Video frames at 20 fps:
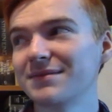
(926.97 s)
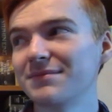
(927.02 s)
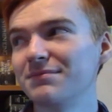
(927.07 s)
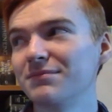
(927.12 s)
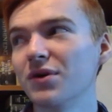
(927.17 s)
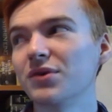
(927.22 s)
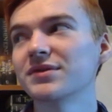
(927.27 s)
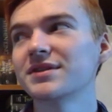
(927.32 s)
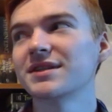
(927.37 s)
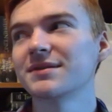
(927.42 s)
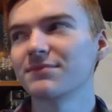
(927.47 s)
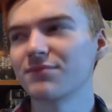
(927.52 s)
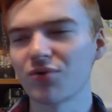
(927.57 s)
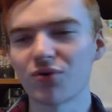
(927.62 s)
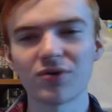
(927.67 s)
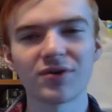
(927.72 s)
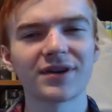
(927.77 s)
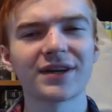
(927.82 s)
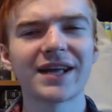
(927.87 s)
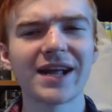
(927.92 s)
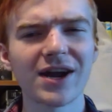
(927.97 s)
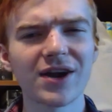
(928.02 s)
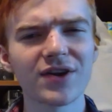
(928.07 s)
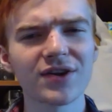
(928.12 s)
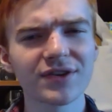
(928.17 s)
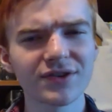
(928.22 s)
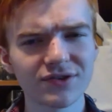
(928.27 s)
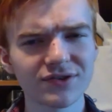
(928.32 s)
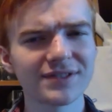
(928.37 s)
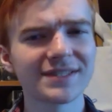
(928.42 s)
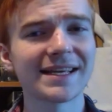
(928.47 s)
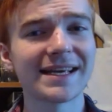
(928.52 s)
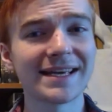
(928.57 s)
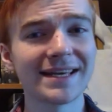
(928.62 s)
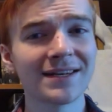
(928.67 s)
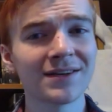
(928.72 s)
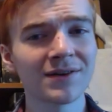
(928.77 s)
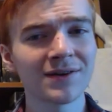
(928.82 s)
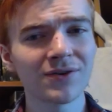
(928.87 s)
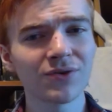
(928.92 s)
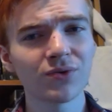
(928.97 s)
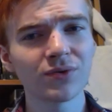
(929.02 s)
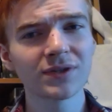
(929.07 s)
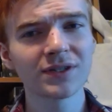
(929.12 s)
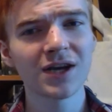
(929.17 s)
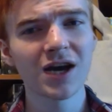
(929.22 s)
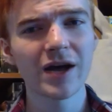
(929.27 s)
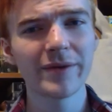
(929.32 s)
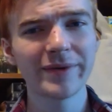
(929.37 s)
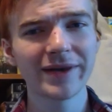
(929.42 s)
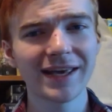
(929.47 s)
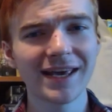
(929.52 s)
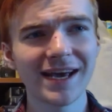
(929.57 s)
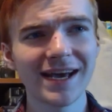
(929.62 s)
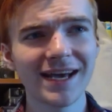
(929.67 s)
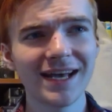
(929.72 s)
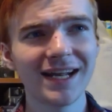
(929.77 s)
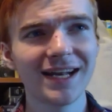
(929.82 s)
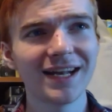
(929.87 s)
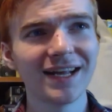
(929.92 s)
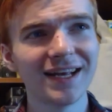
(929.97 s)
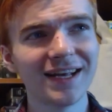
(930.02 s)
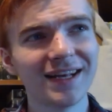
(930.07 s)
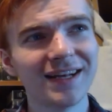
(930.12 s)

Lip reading: most important characters in Old Comet Cat,